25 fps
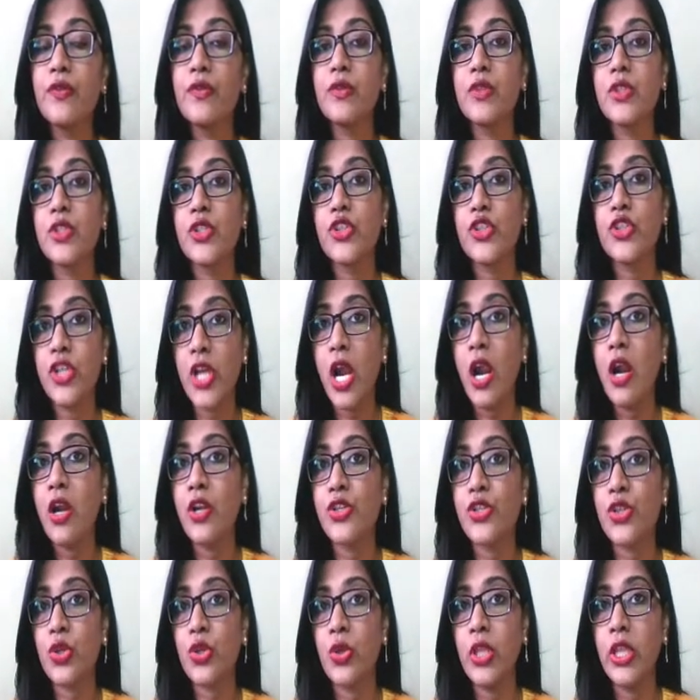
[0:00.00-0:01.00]

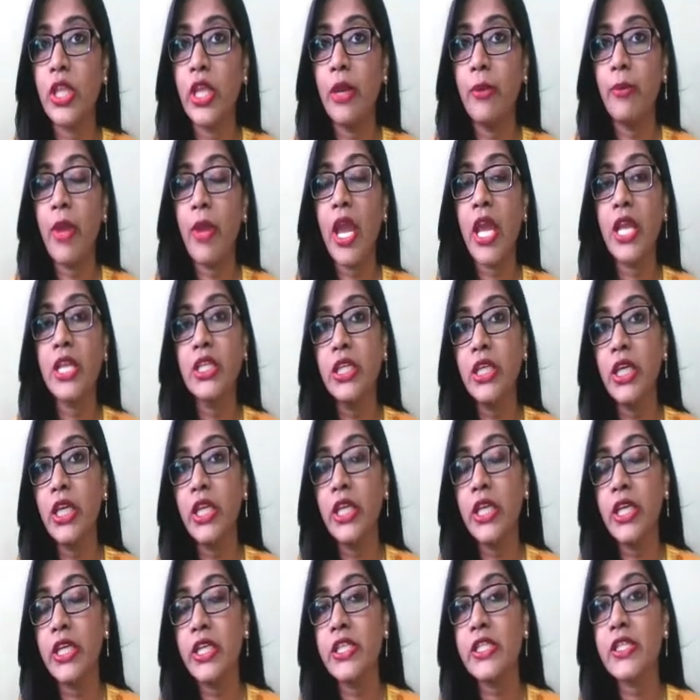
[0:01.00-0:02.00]
charge on them, and
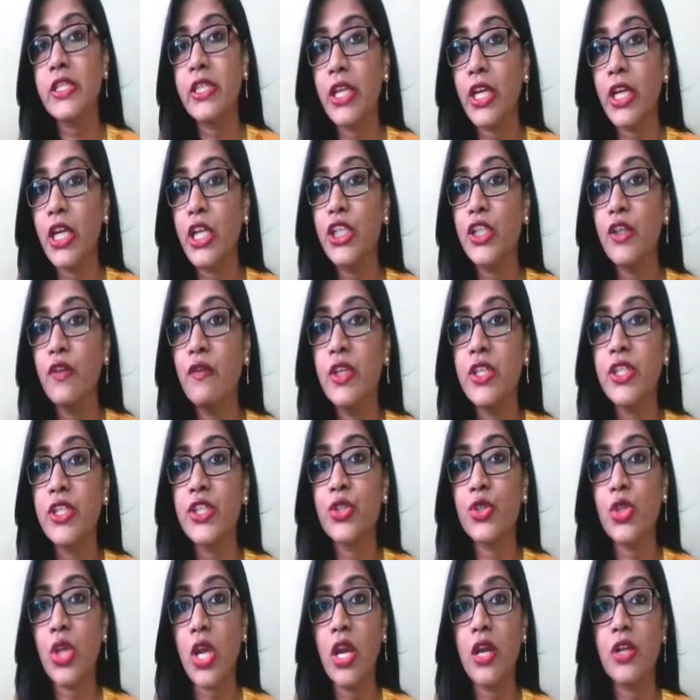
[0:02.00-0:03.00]
DNA is negatively
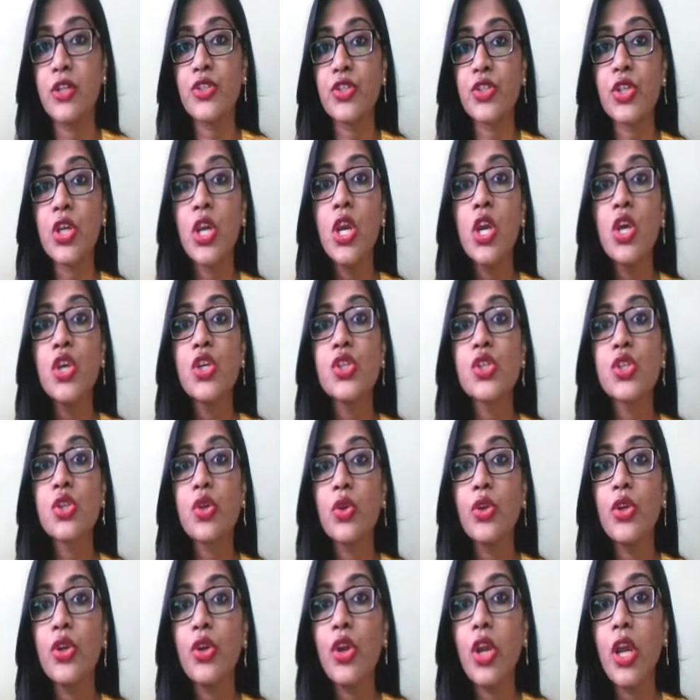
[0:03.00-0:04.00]
charged. So
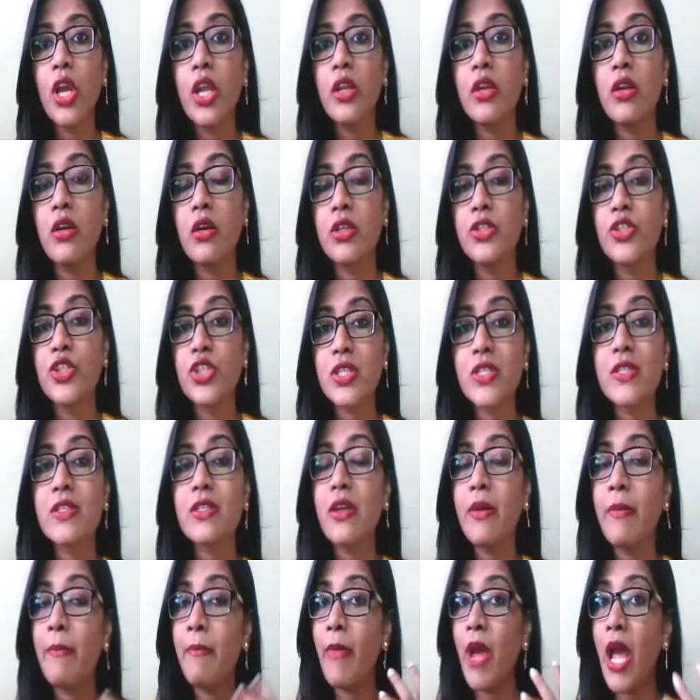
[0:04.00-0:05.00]
you can
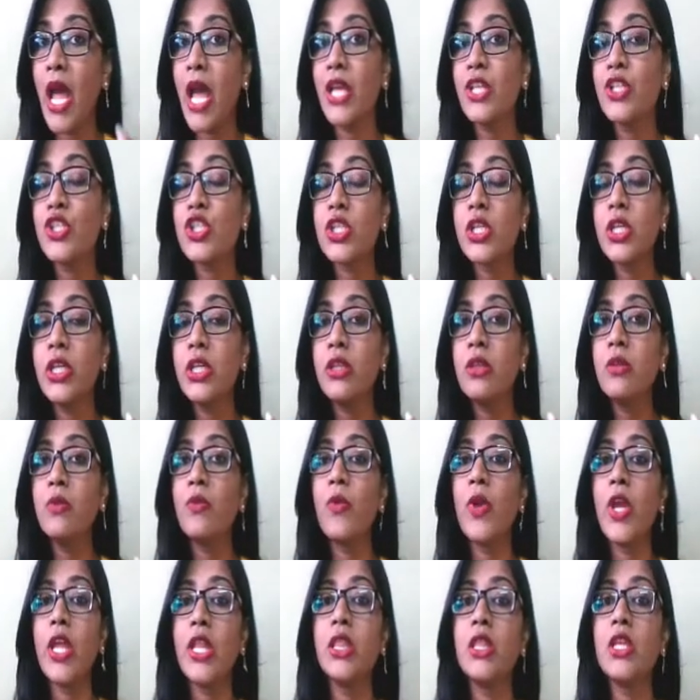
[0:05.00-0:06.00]
just imagine
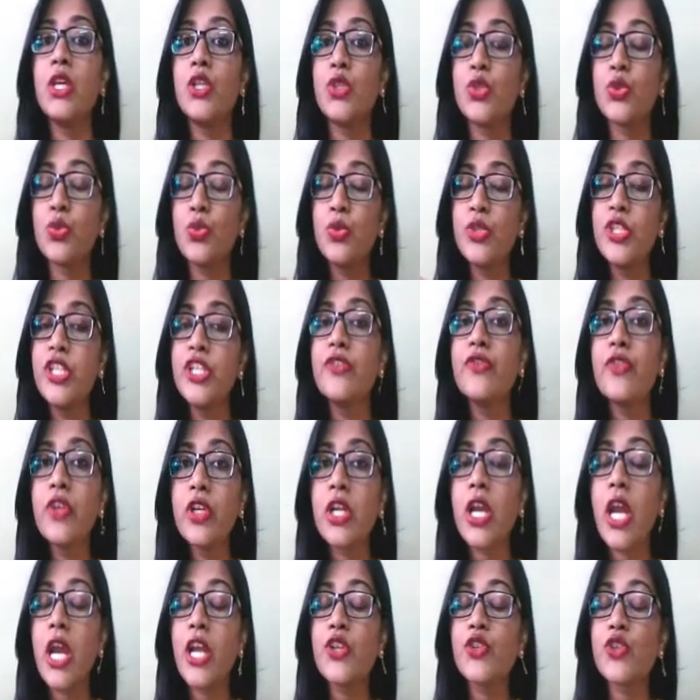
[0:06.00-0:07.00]
when the two
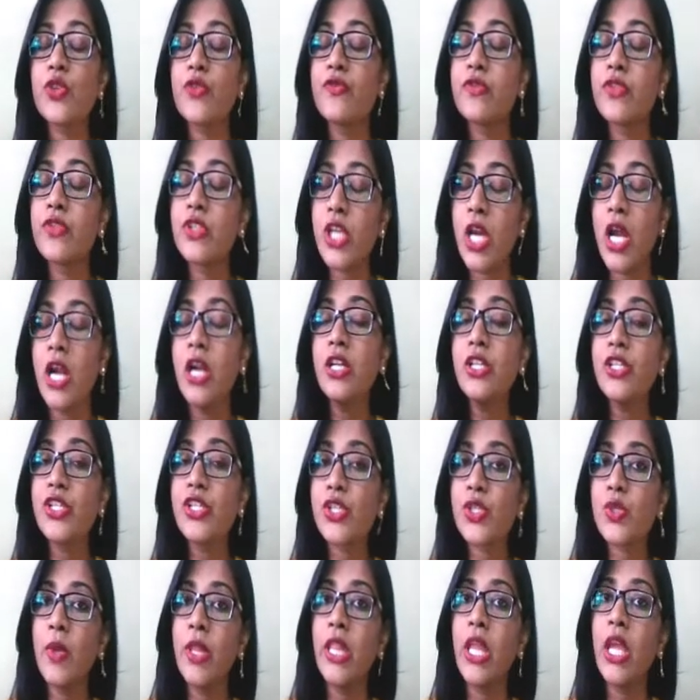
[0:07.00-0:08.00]
different kinds of
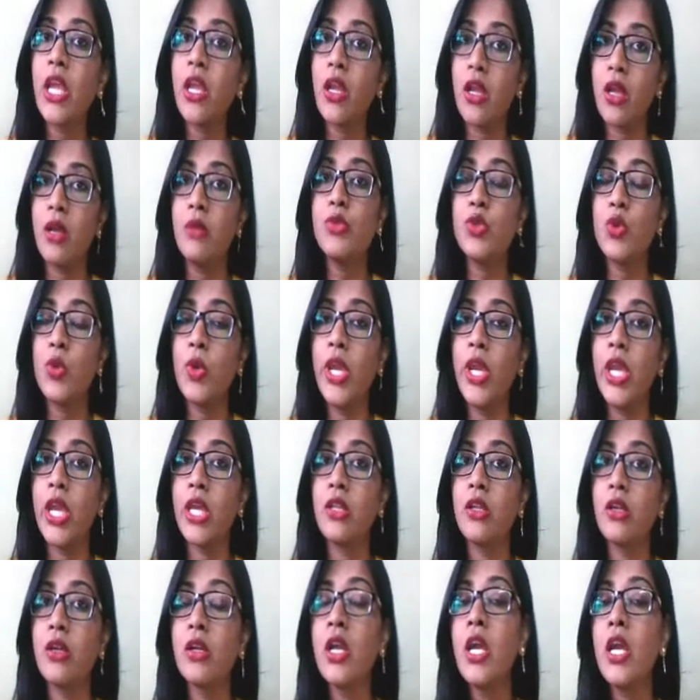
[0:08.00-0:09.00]
charges, when they come
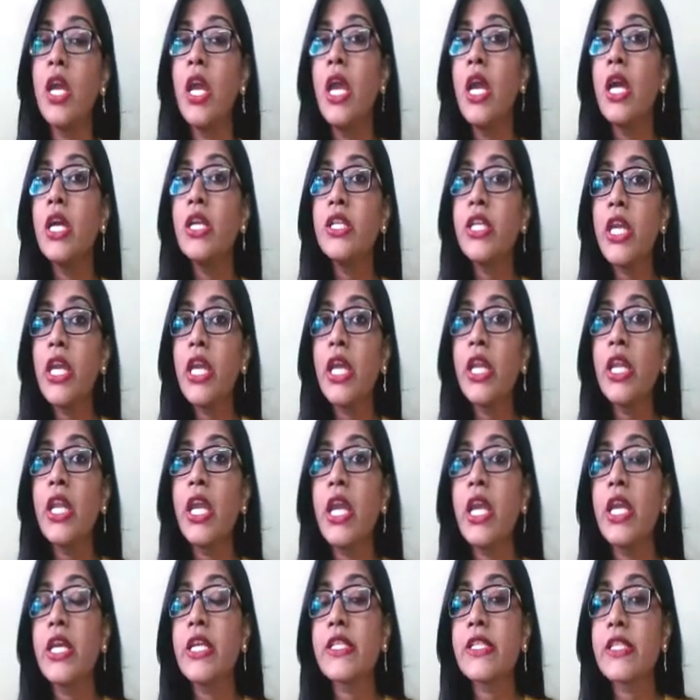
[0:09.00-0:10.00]
together,
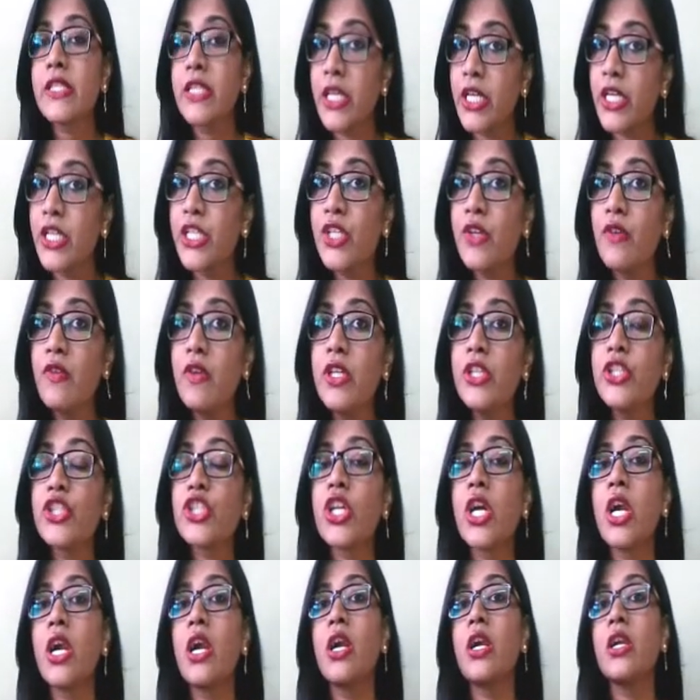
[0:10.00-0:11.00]
DNA is negatively
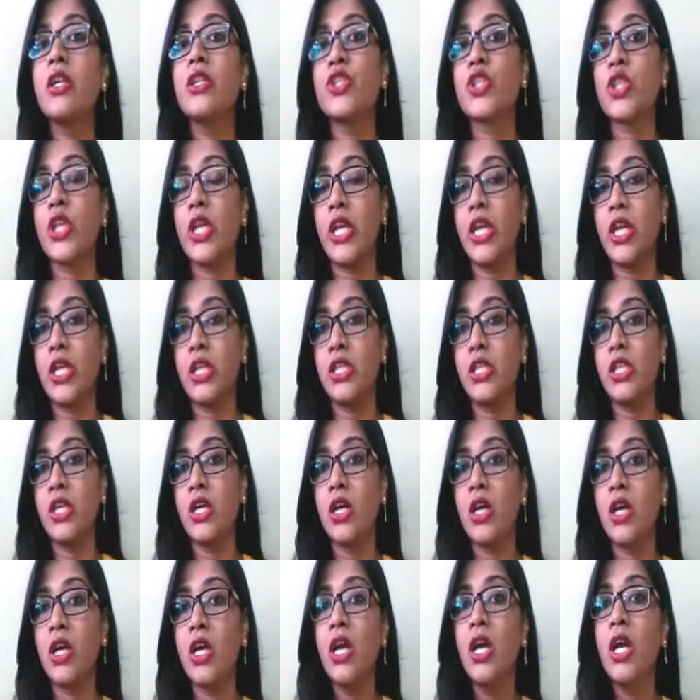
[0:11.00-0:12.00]
charged and
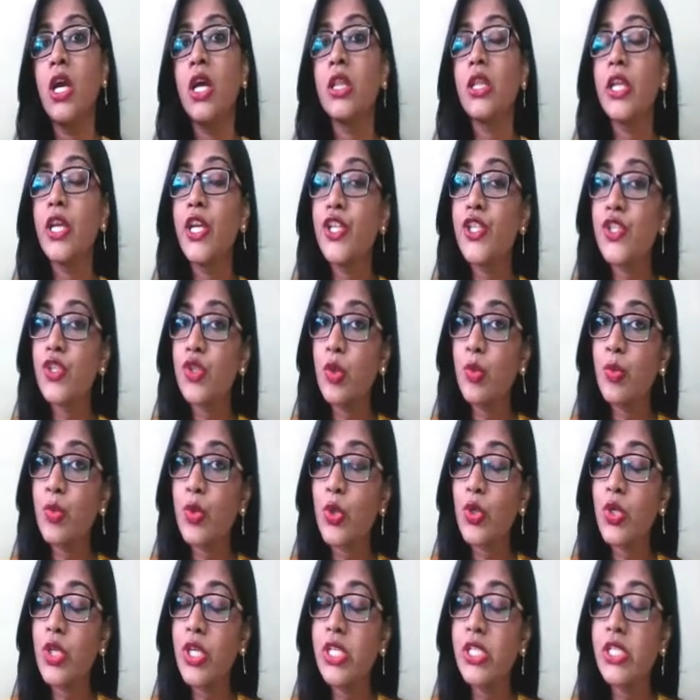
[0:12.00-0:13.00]
the histone
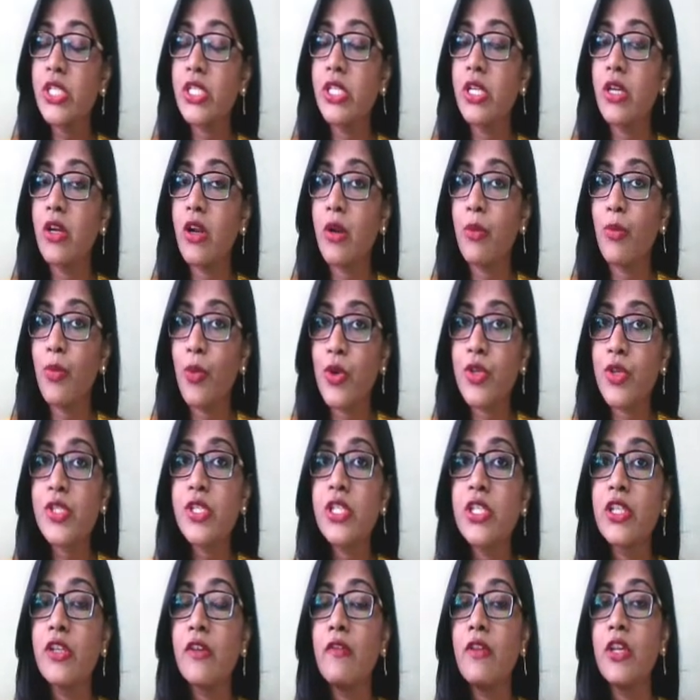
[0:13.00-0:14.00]
proteins, they are
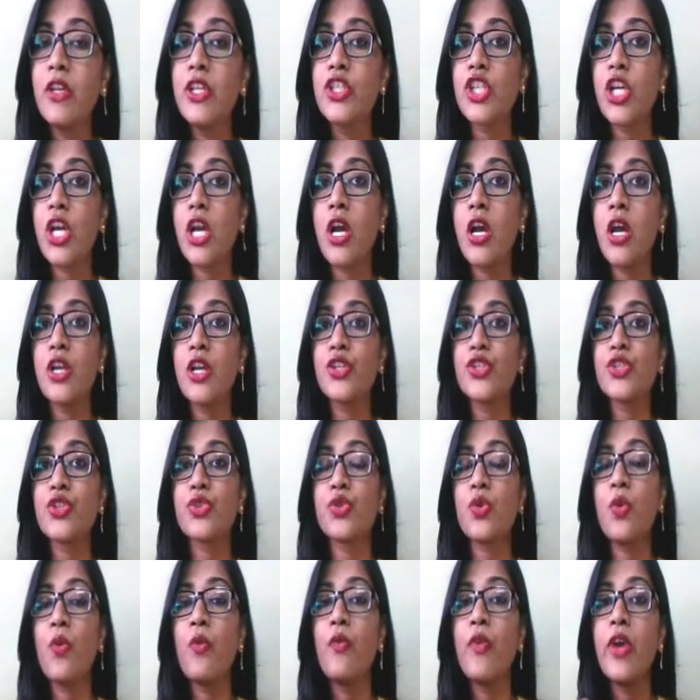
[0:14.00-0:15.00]
positively charged.
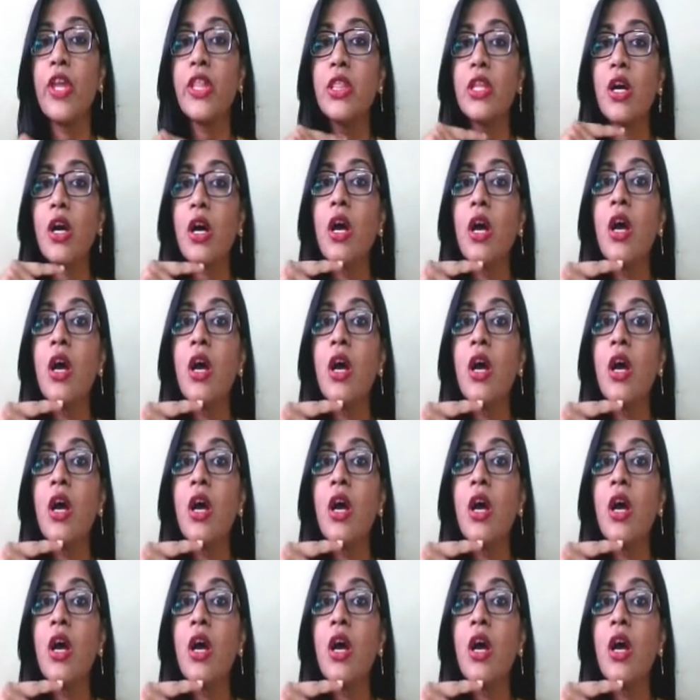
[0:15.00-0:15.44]
So when the